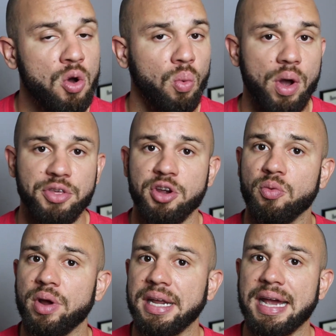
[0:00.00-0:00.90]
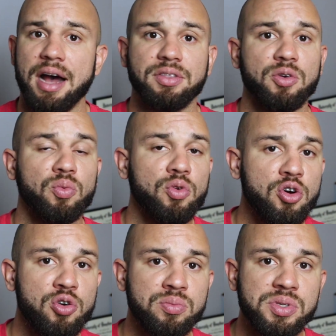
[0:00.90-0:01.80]
whether you're renting out the
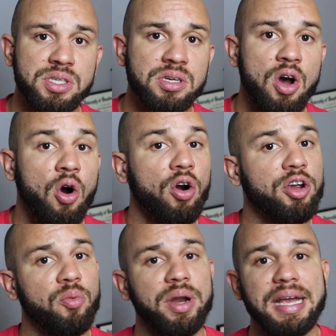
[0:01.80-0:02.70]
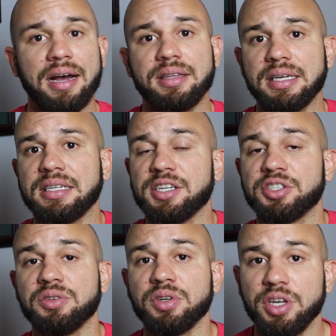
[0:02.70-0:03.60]
rooms or you're renting out the
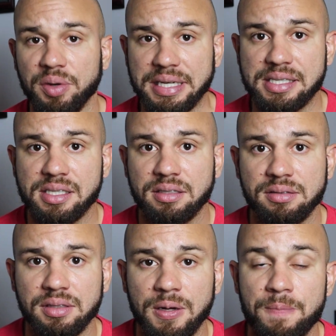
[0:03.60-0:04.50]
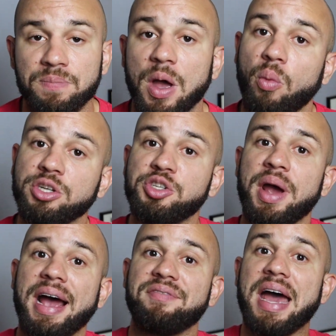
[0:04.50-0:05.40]
additional units. Now, once you
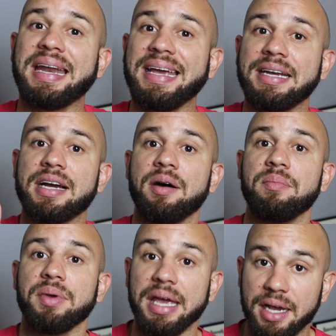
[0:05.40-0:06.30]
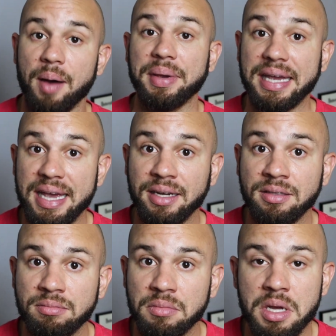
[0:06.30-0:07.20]
have that income coming
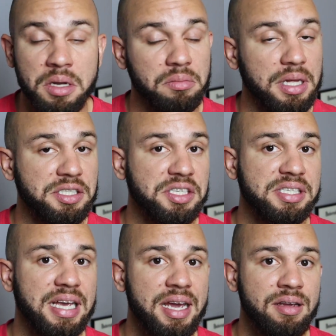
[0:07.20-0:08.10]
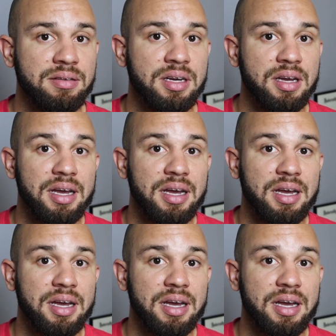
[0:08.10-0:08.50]
in, let's just say